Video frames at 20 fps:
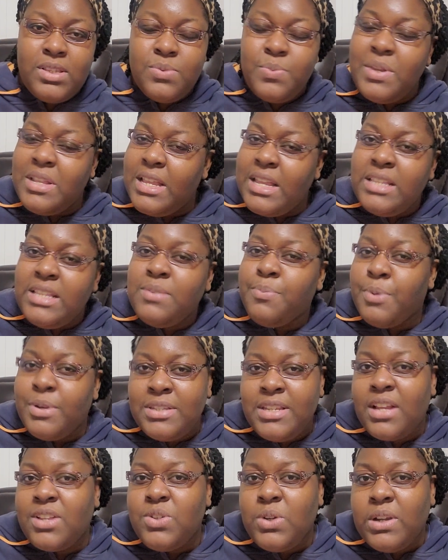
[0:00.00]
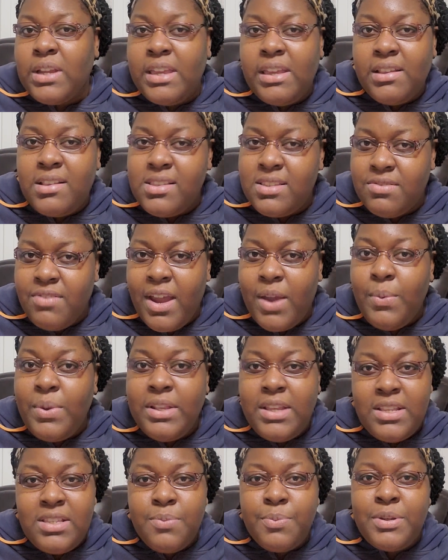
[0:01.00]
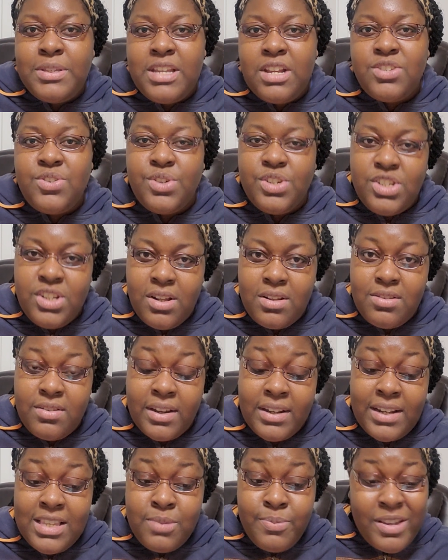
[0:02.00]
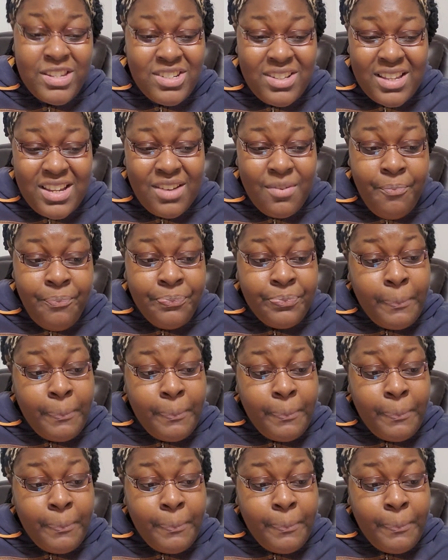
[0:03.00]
We need to protect our kids, right? We need to protect our children, especially